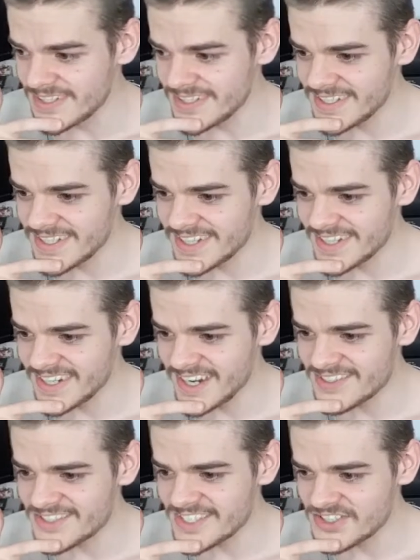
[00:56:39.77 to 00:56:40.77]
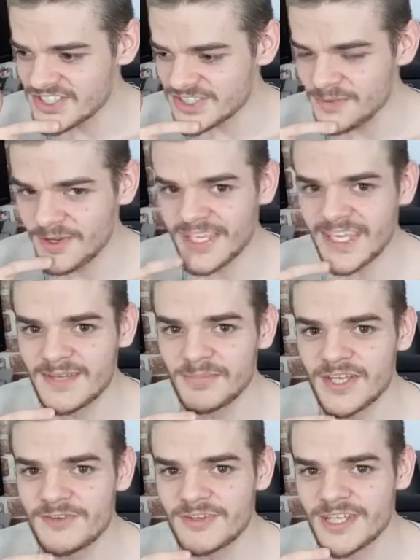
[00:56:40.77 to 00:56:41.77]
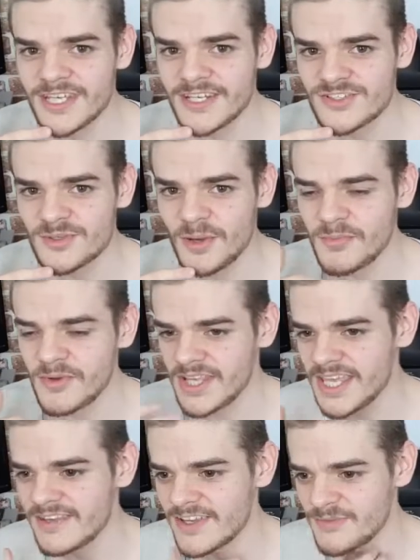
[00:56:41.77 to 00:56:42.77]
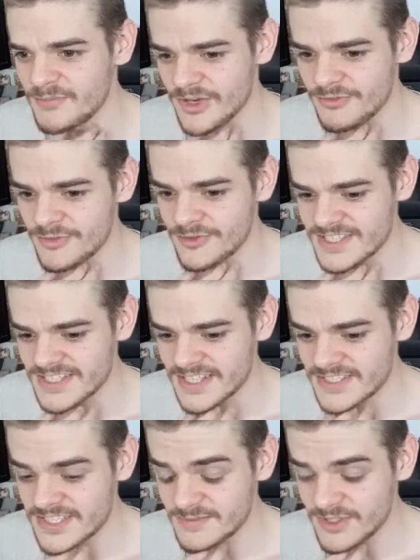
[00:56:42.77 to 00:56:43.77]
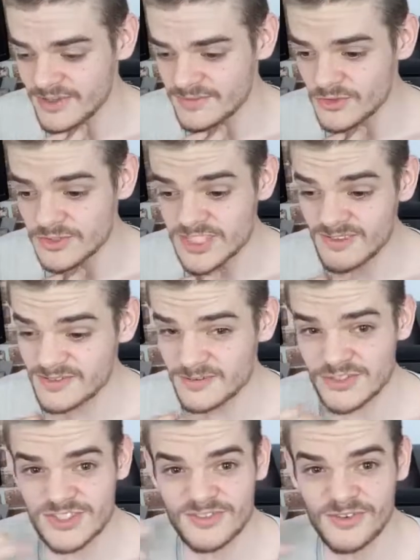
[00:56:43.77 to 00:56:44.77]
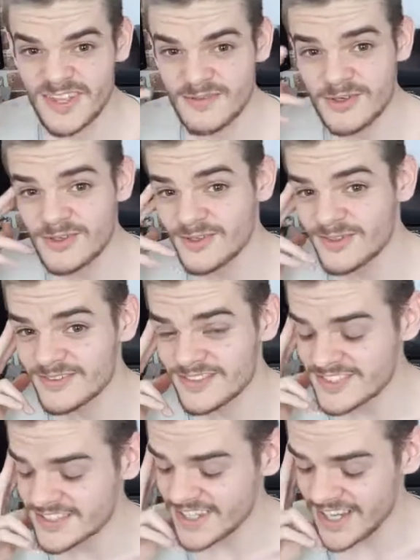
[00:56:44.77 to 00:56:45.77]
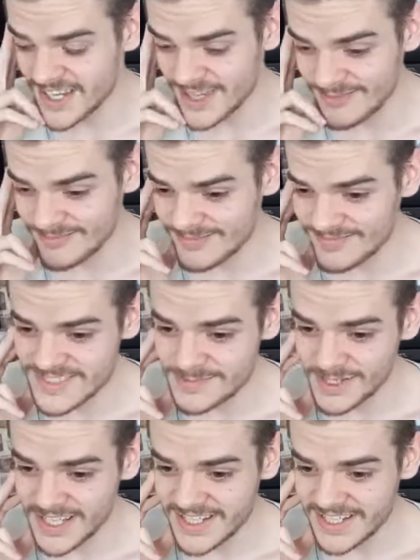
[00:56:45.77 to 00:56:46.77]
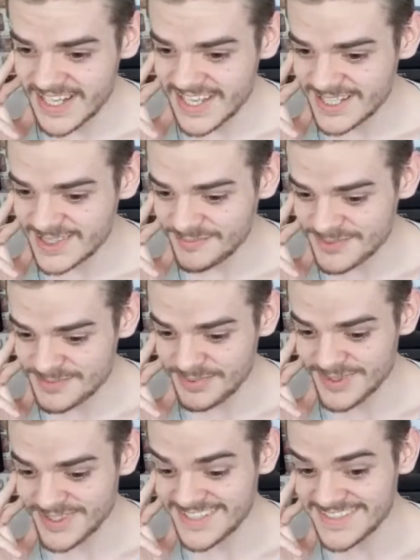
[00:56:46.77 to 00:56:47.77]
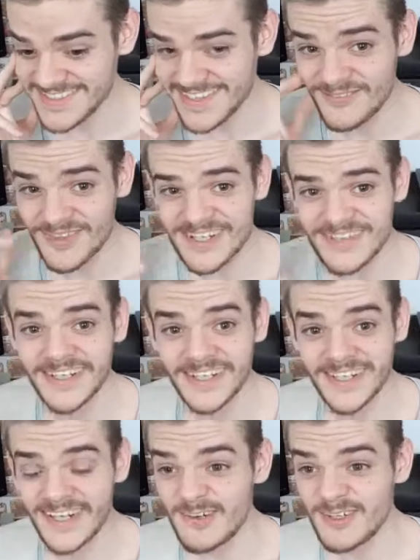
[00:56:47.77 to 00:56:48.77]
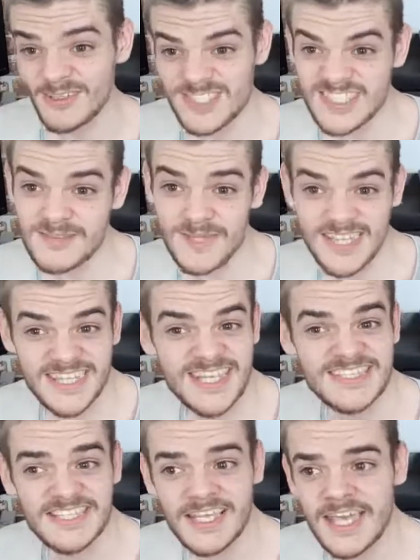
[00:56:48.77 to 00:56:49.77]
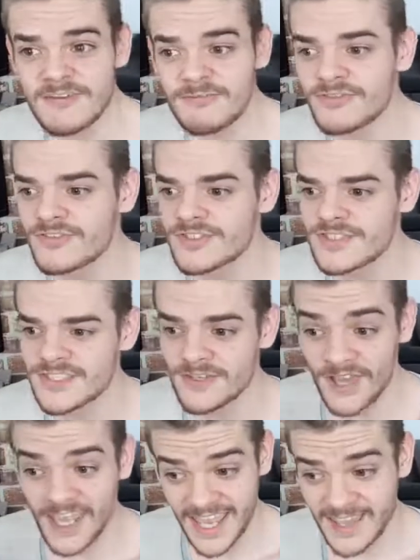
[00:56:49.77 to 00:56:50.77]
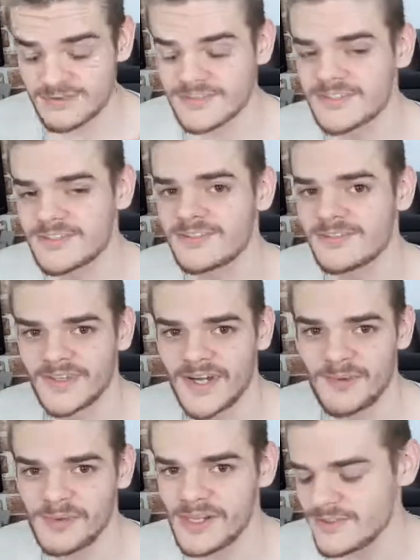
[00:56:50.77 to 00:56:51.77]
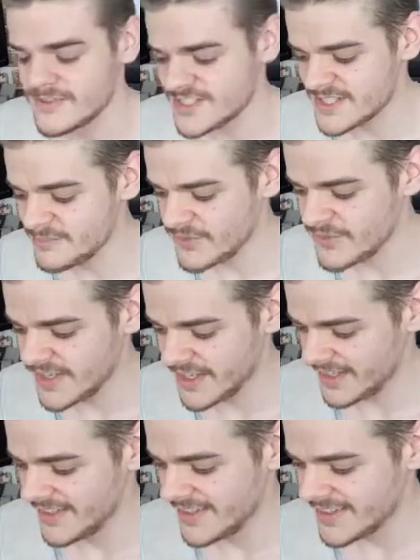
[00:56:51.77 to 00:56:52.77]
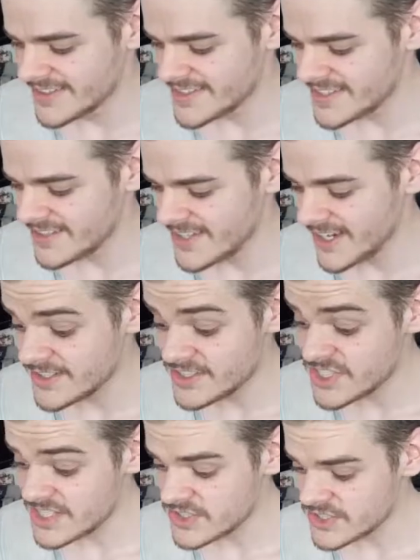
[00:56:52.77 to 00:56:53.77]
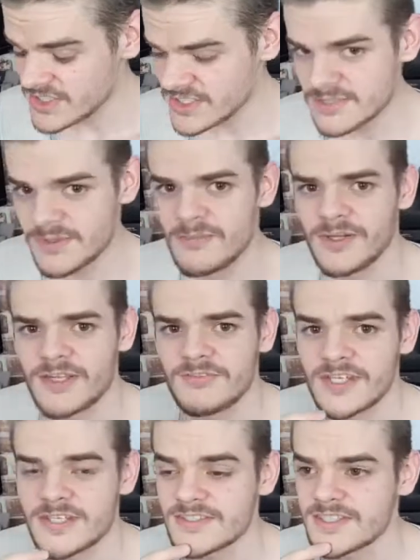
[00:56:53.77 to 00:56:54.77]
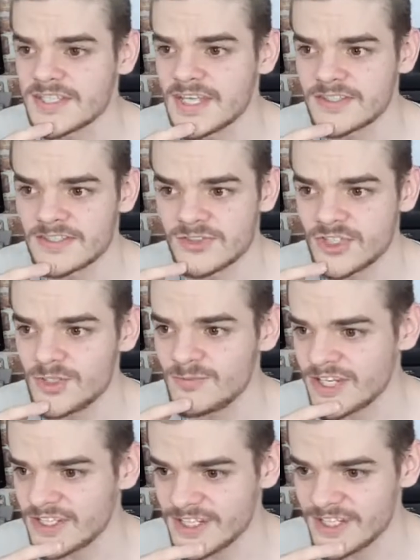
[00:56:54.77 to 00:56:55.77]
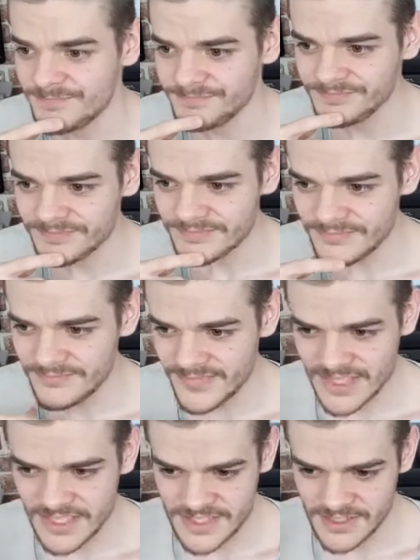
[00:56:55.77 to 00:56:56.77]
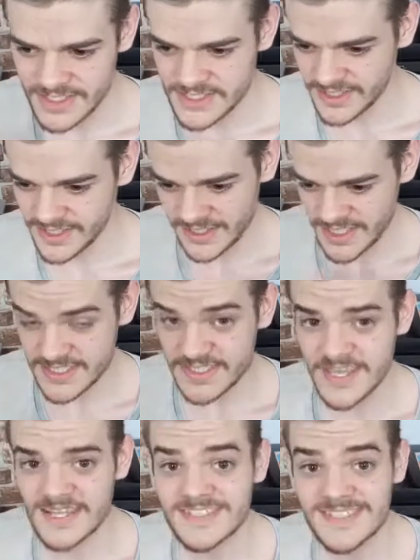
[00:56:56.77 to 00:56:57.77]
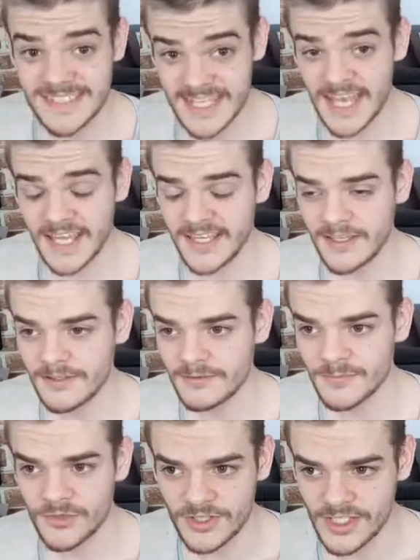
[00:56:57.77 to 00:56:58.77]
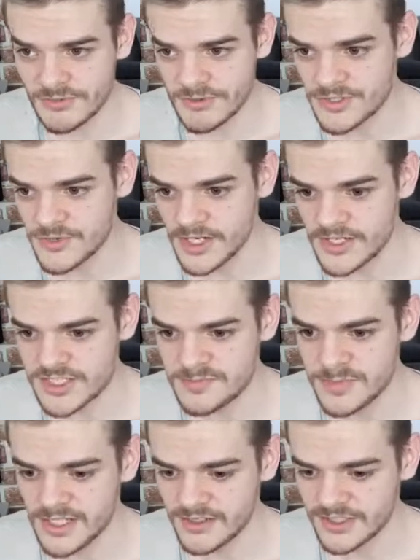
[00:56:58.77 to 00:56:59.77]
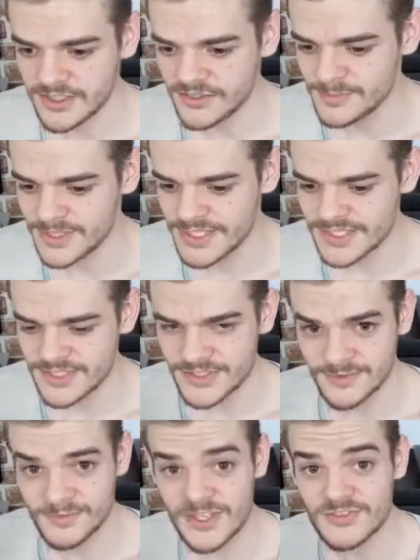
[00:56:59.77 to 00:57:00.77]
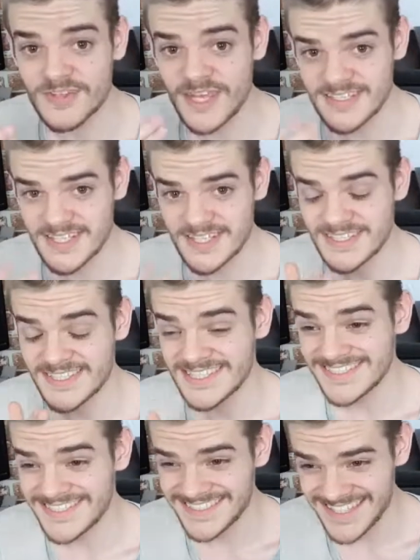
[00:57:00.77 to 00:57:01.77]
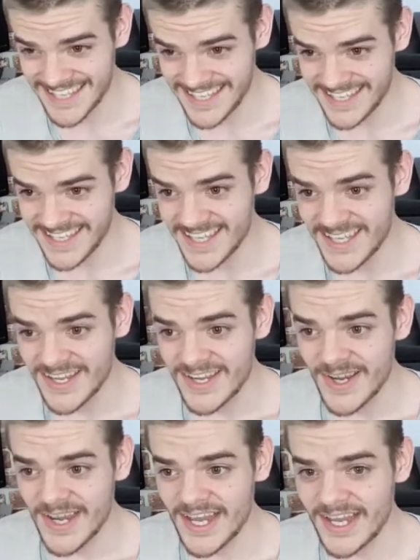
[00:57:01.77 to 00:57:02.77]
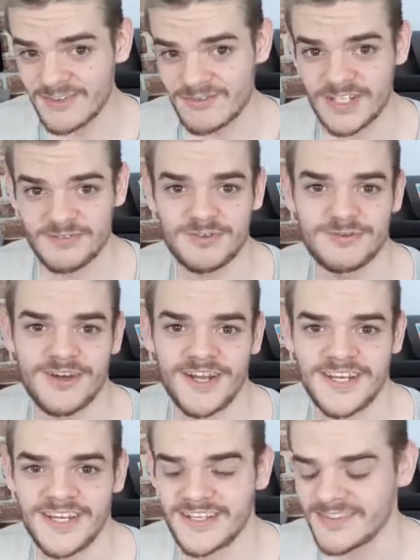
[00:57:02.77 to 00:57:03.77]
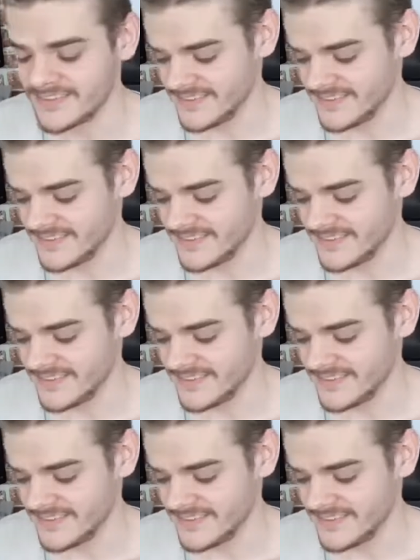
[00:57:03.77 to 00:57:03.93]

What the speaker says: yeah, I noticed actually in some of my gameplay videos, you might be able to hear it in my voice that sometimes I'm just not in the mood to play any games, but it's like, well, I've only got so many days left, so I have to upload something. So yeah, I just actually done some gameplay videos today. I've done Tomb Raider. So at least I can edit that today. I'm not going to leave it till the last minute like I normally do. So I'm going to make sure that's edited today and ready for Friday.